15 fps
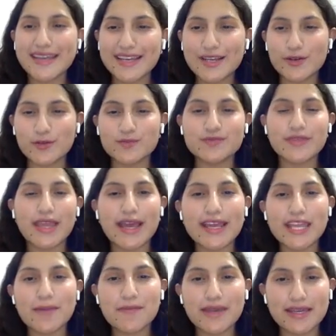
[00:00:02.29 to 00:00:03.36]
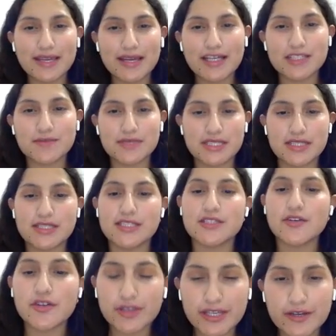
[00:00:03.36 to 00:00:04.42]
Hello, I am Bianca Jacqueline Sanchez
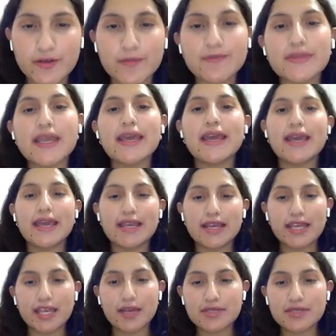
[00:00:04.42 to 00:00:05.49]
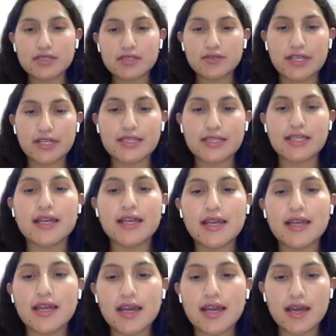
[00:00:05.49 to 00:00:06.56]
Cordero, and I am a student
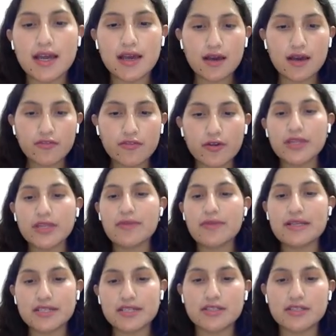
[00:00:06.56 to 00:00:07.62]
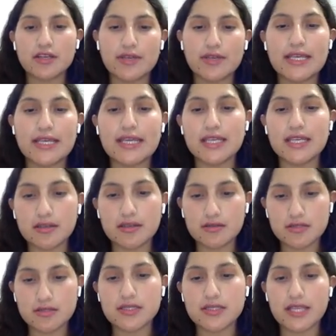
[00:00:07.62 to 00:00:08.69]
from the Master's degree in
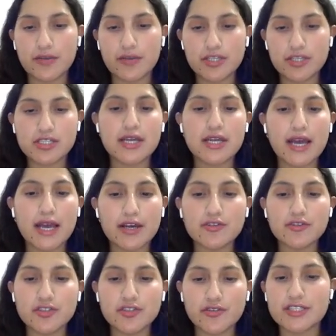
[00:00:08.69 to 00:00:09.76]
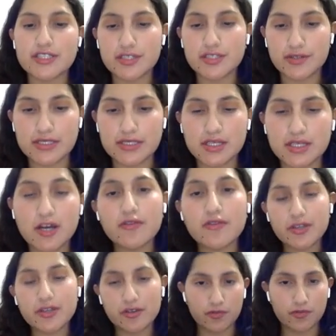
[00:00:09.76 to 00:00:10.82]
English Language and Cultural Studies of
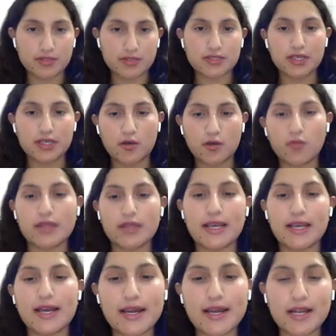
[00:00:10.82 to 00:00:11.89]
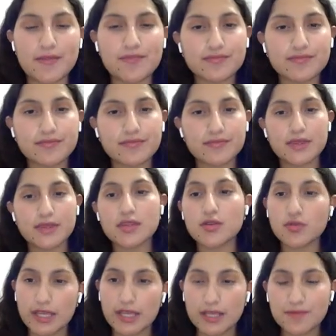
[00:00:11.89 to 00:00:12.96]
the University of Guadalajara.
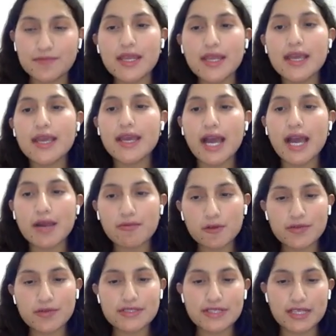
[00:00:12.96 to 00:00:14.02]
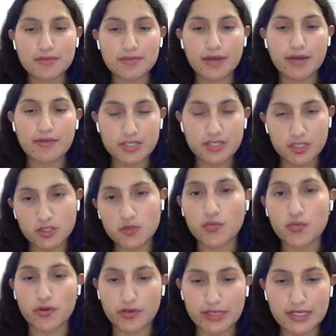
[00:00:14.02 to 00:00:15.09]
Today, I will present my research
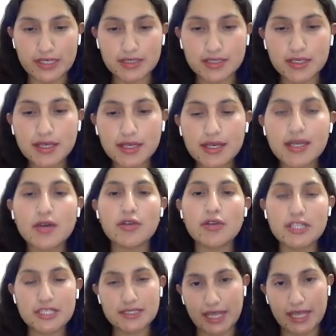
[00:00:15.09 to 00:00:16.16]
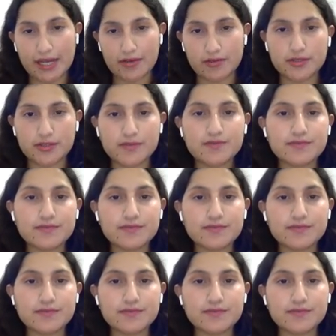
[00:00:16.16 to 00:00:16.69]
project, which is titled